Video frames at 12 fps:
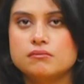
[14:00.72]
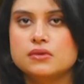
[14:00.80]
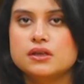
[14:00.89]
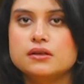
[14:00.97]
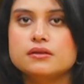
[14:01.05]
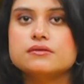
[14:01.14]

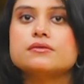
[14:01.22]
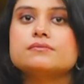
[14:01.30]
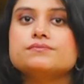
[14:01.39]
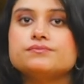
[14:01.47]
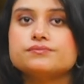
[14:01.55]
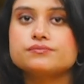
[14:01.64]
is
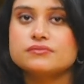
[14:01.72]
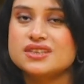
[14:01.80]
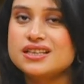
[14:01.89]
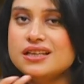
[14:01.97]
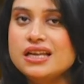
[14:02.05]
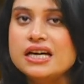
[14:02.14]

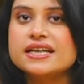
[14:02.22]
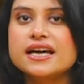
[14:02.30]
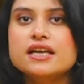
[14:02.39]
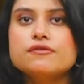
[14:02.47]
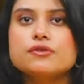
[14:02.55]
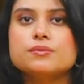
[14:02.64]

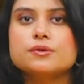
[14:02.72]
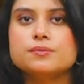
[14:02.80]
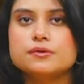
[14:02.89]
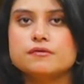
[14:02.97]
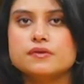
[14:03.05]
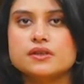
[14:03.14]
again from the
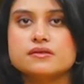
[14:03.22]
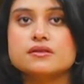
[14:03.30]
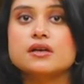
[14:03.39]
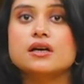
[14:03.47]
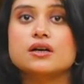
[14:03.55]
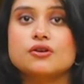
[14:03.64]
preface,
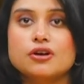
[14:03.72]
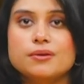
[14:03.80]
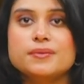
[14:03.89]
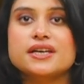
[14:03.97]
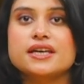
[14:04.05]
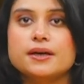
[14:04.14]
a
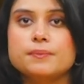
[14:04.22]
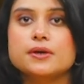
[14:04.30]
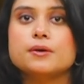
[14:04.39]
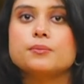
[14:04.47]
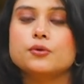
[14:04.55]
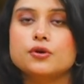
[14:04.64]
comic
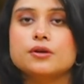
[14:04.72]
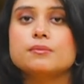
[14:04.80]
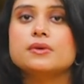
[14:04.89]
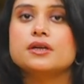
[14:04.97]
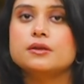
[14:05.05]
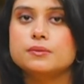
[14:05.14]
epic poem
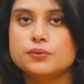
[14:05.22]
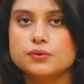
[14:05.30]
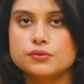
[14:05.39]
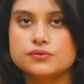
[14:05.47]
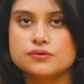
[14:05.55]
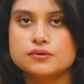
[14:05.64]
in
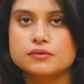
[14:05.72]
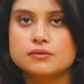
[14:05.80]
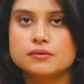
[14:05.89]
prose.